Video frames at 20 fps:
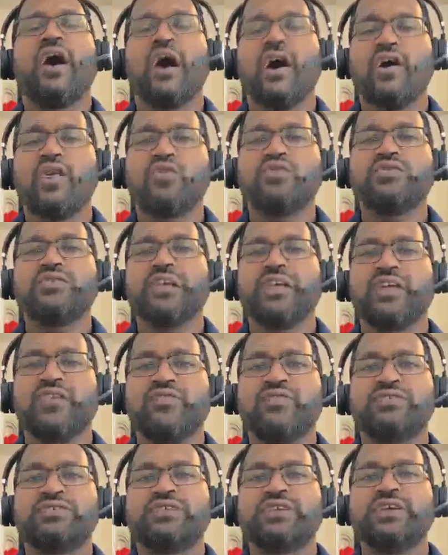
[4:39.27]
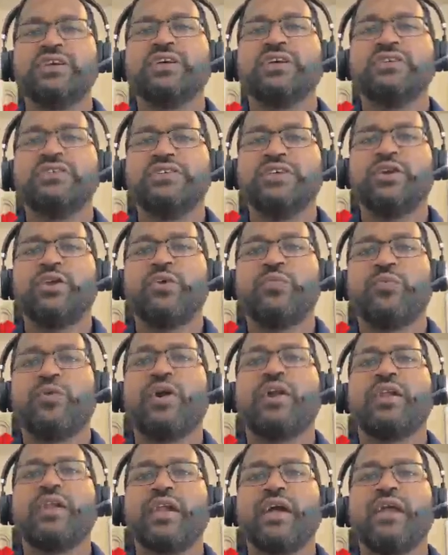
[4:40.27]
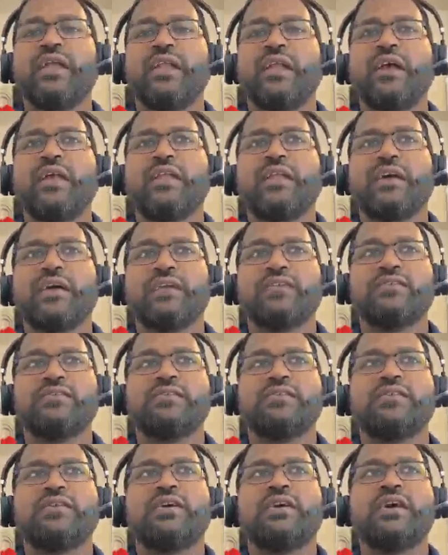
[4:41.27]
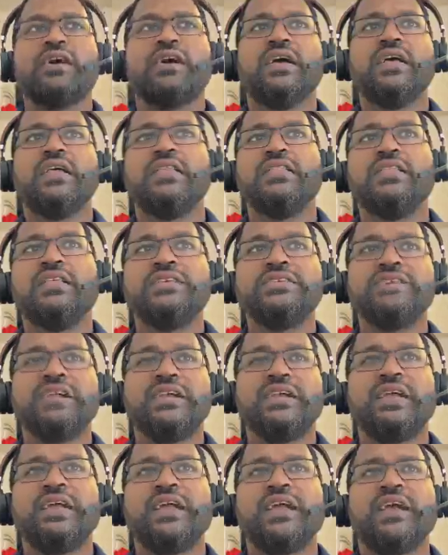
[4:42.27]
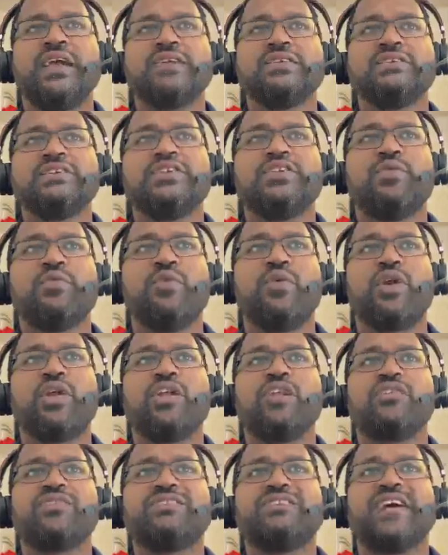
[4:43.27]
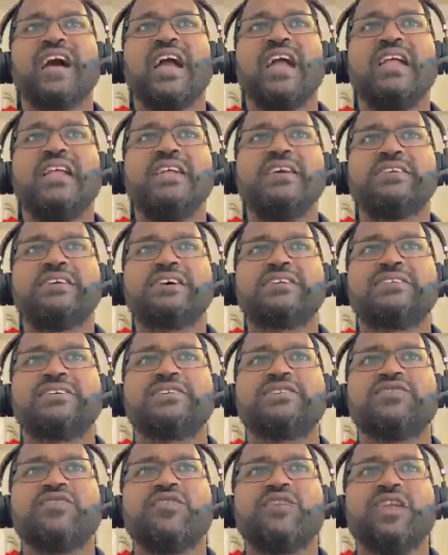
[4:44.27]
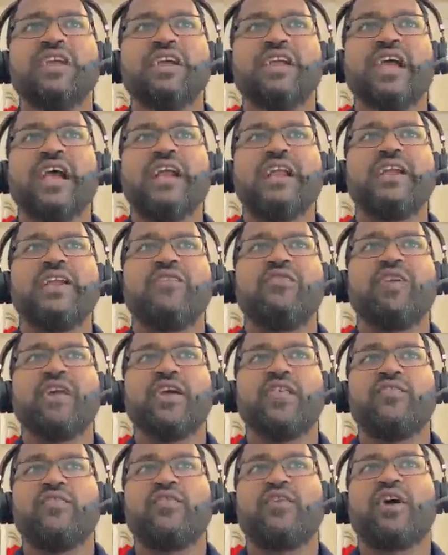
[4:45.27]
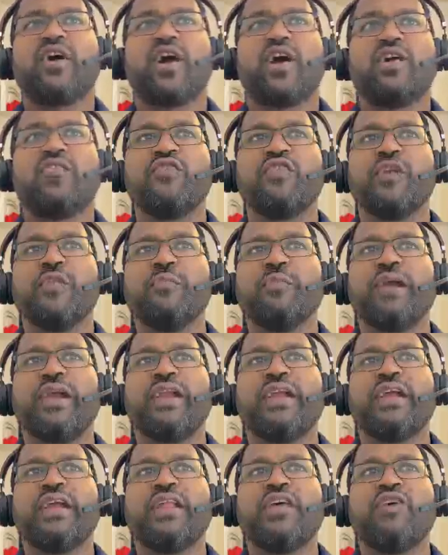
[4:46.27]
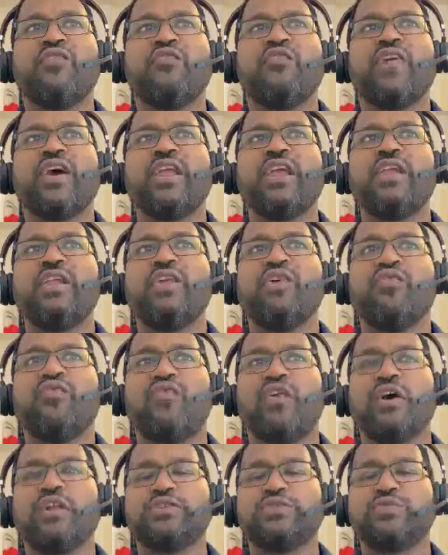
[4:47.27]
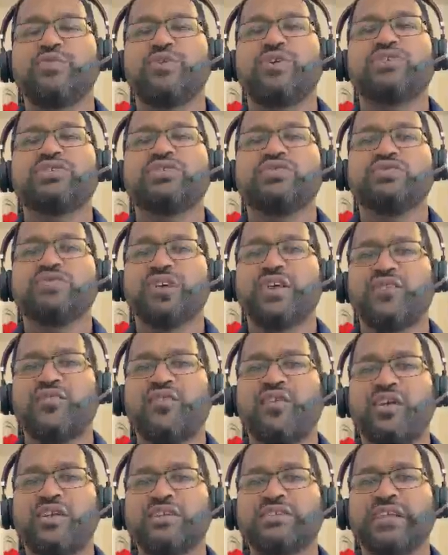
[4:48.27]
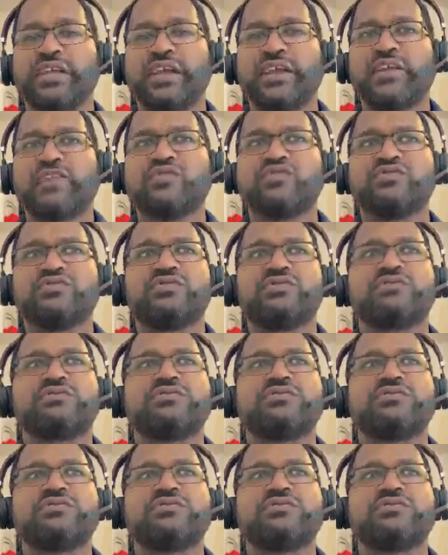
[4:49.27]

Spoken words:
ROC-AUC 0.999. This indicates that the model was highly successful in identifying fraud while maintaining very low false positives and false negatives.